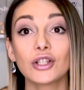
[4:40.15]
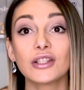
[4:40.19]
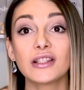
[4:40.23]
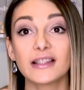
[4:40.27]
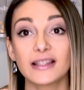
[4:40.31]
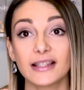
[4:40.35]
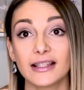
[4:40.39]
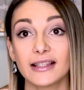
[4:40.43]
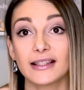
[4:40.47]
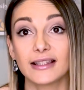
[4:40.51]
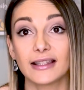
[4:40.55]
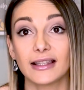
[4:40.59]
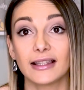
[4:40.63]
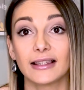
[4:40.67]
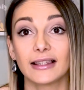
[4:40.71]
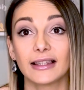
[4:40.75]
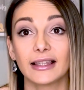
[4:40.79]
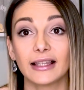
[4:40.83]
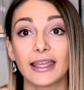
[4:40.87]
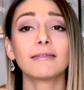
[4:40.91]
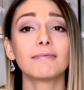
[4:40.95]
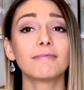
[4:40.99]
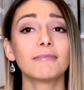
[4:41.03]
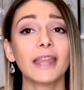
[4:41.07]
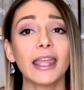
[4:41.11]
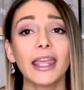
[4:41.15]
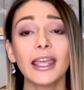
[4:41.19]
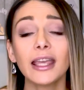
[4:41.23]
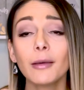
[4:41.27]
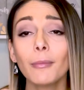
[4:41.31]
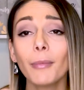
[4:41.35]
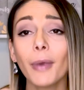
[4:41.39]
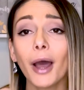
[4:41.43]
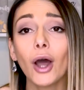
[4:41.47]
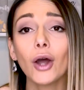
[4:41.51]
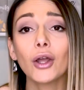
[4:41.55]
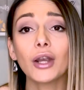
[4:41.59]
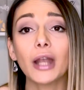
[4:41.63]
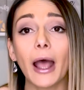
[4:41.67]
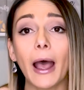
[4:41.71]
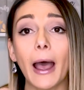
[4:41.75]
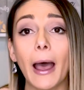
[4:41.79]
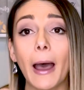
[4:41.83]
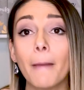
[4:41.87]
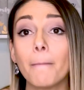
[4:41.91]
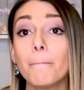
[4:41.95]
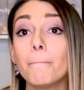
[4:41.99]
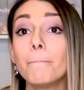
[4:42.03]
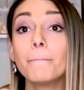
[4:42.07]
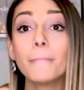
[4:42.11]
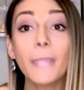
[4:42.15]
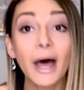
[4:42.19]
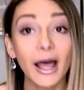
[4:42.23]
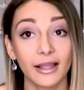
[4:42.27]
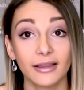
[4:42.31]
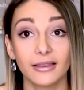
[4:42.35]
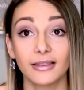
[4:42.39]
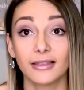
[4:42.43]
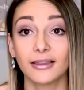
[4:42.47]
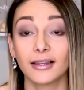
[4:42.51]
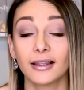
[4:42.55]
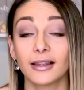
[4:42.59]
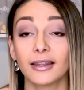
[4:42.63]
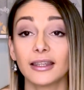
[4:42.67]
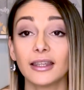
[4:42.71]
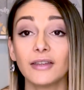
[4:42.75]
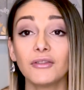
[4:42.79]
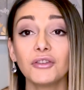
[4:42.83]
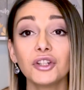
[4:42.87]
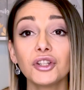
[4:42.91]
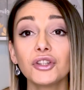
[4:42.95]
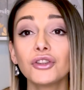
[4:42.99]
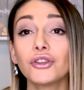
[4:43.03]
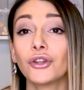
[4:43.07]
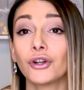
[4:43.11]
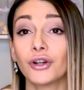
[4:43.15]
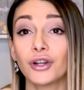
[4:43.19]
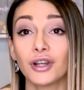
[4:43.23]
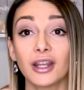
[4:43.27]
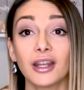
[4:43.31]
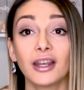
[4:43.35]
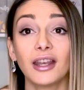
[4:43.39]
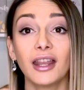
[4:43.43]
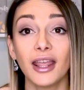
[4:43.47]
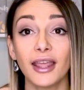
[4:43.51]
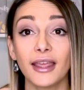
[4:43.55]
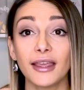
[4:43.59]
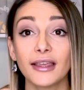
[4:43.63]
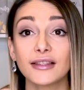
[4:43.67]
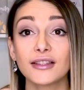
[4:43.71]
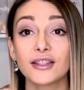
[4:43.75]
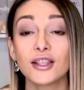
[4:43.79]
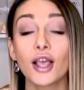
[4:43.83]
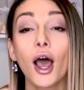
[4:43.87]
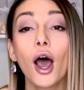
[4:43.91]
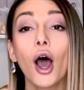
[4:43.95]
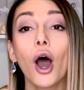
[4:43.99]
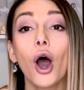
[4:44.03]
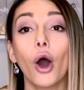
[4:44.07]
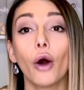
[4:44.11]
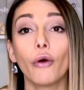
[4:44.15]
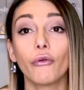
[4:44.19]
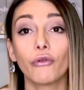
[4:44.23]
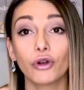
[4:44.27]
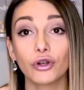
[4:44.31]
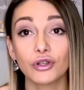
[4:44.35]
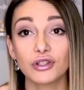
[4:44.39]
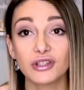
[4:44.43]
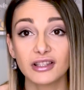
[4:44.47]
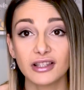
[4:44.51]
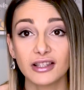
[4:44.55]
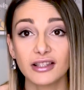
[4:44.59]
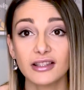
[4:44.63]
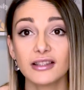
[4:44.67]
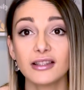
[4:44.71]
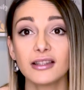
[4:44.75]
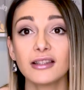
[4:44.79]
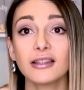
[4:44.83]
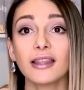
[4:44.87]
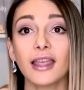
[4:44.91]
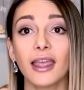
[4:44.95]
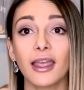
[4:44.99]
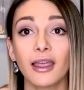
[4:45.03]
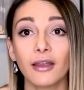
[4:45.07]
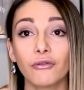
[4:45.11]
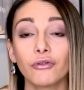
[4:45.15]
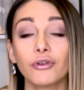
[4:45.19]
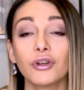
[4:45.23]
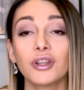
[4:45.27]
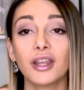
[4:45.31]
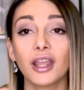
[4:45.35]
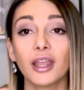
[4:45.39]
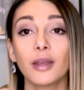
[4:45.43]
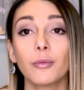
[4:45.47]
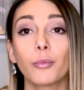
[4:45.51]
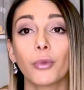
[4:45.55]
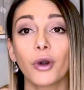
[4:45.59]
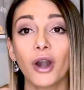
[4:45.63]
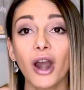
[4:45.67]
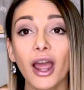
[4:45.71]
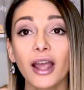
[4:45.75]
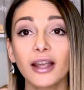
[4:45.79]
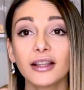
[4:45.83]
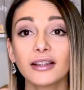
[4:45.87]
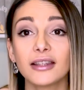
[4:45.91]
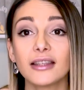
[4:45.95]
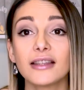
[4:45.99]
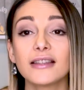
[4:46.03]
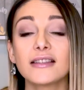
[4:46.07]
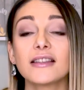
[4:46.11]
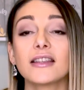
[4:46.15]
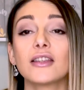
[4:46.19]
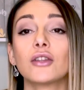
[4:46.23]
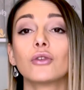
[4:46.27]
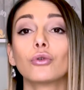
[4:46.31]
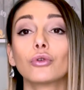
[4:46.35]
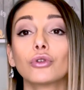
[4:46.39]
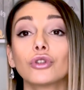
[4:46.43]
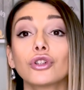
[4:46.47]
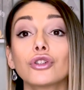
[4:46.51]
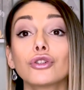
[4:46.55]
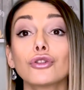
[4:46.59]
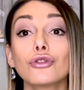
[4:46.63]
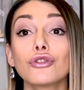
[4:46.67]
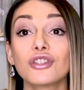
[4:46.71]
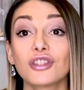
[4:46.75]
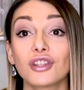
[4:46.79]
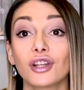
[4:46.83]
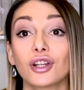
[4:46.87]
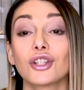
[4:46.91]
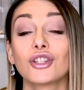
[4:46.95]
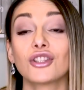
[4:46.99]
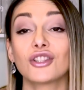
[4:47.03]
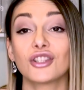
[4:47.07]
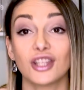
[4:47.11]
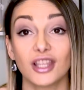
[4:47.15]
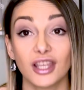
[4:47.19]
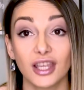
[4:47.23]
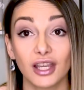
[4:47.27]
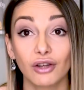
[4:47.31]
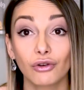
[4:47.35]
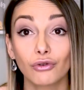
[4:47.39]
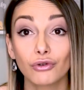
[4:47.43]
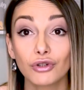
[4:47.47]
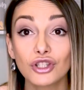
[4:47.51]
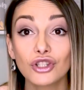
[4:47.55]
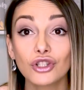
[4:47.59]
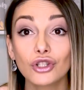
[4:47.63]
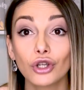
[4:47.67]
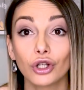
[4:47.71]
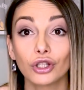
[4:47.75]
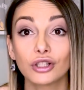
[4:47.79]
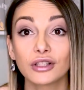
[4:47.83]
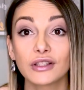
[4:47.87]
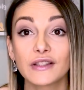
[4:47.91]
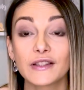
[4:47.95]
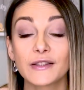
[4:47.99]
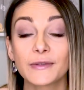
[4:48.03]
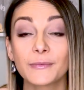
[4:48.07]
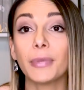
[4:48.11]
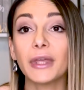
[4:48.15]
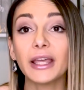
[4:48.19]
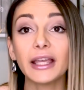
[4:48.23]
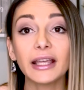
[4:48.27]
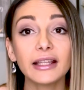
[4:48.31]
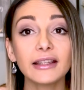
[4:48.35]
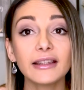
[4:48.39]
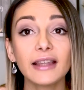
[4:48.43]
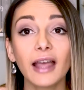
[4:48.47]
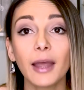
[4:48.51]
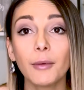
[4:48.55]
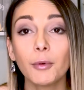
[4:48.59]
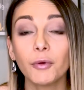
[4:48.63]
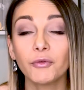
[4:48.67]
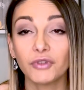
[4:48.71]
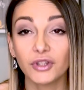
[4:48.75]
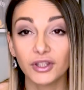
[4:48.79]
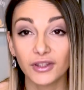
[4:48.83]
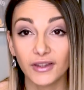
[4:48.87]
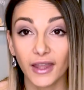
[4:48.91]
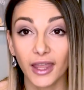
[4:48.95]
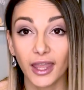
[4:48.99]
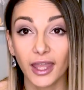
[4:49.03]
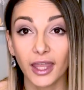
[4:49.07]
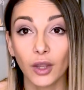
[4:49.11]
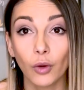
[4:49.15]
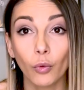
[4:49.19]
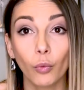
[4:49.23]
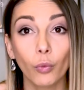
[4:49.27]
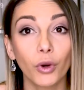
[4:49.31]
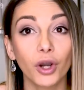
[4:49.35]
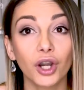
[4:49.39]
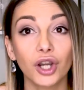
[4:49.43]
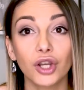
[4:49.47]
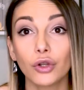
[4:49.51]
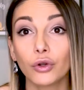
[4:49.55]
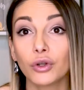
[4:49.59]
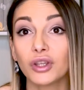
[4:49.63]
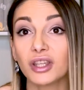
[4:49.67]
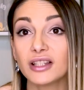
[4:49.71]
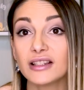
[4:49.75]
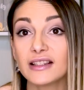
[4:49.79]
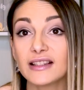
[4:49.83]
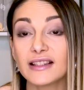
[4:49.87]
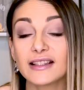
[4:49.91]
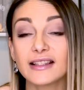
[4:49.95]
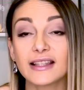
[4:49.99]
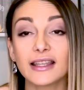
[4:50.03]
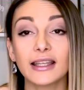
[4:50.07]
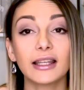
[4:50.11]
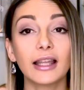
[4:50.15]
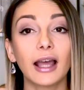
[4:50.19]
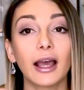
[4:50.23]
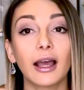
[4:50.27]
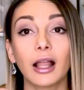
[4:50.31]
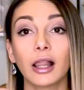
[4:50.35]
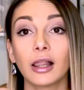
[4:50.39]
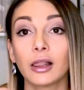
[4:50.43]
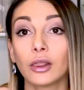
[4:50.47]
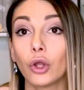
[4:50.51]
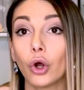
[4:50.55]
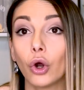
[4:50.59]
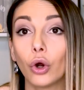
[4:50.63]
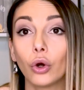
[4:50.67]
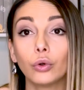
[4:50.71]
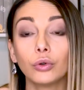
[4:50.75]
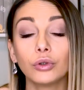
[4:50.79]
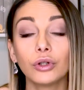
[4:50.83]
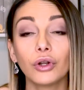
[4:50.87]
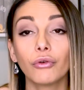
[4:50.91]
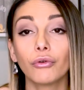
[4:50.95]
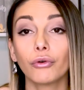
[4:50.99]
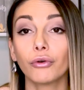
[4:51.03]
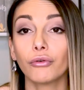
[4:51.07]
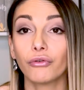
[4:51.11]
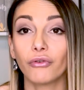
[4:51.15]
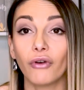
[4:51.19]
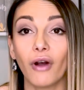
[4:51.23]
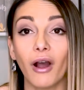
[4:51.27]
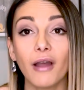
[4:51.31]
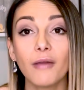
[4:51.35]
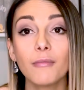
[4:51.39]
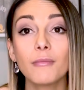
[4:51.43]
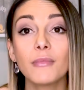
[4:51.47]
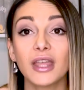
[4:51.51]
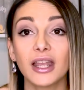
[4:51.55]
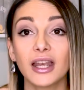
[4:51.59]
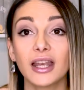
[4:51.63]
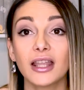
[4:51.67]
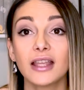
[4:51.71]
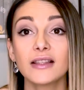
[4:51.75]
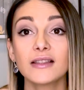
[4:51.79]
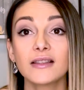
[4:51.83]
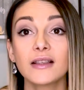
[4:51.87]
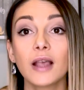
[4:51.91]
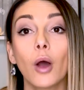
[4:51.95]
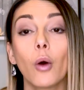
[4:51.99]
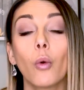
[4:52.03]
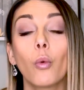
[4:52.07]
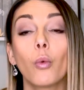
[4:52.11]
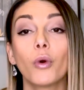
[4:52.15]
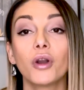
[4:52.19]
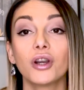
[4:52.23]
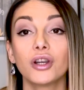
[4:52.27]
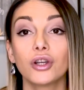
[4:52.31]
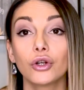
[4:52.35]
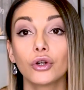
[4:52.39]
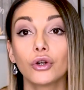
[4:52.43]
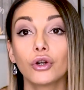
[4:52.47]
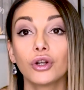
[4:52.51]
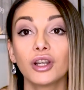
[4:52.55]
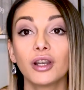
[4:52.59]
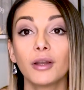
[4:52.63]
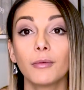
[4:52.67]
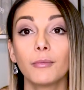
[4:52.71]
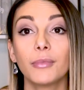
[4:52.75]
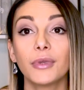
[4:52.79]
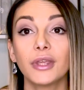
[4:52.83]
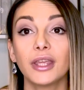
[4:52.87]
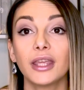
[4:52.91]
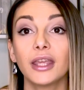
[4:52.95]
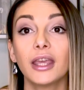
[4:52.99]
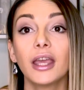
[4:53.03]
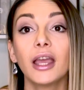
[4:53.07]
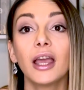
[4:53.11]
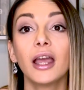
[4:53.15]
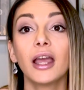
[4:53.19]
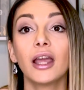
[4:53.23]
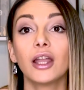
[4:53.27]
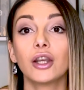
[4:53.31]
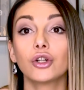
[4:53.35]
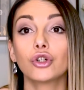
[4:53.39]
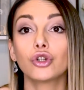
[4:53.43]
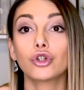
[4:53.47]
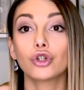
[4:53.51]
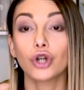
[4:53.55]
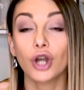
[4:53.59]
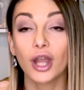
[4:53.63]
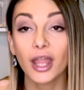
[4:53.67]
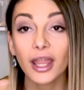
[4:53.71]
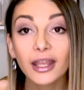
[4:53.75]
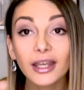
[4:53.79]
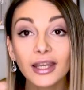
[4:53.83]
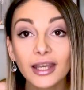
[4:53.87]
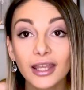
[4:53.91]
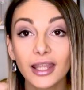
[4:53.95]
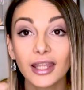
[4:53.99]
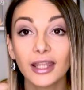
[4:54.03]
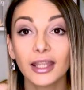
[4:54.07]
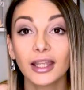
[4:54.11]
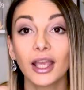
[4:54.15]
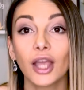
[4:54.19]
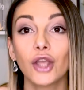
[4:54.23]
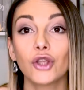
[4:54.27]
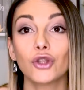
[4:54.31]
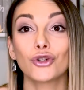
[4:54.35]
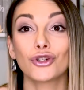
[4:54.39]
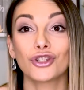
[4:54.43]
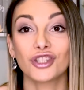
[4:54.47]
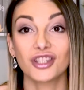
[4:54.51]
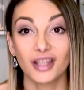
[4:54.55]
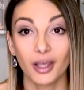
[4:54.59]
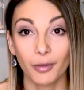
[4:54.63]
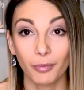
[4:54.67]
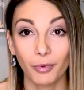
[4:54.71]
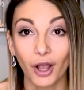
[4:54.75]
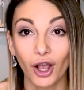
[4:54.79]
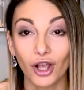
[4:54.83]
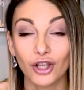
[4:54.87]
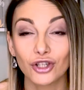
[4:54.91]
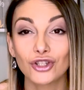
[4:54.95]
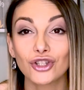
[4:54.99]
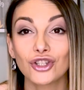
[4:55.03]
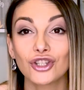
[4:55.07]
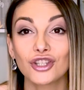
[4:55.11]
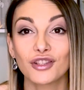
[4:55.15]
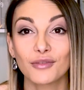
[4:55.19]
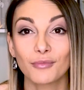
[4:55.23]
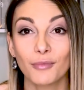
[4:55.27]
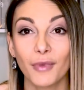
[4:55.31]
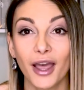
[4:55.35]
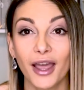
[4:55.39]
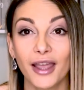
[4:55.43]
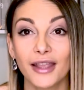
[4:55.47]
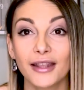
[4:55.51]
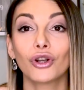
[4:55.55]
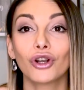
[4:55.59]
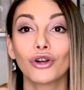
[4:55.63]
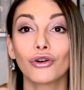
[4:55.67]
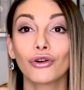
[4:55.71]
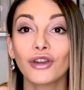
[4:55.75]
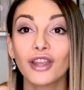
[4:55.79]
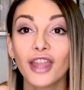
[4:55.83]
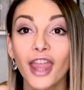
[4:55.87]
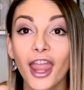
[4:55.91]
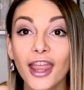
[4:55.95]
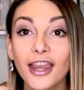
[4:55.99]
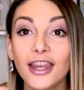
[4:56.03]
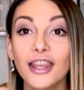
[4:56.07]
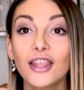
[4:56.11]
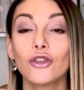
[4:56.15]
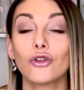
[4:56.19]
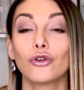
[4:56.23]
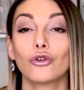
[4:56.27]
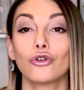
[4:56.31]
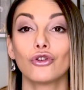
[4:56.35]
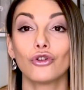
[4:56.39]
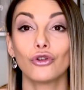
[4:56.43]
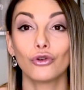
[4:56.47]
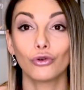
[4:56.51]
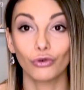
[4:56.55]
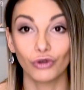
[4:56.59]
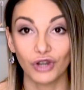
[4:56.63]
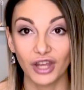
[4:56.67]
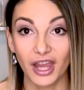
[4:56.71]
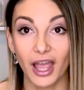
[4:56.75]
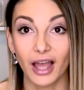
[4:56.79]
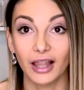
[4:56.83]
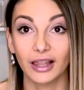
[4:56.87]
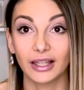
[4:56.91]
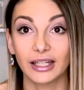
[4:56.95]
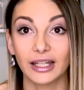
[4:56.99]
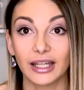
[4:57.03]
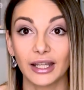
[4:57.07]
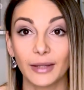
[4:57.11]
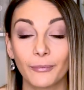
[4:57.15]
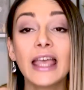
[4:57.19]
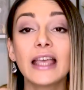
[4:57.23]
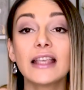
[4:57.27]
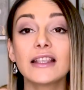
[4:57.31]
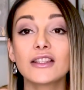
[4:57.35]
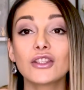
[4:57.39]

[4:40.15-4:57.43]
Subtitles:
consistently. Take about a month, give it 30 days of consistent everyday practice in order to start seeing results. Pick a time of the day where you can sit alone for 5 minutes, where you're gonna be training your subconscious mind, creating your new reality.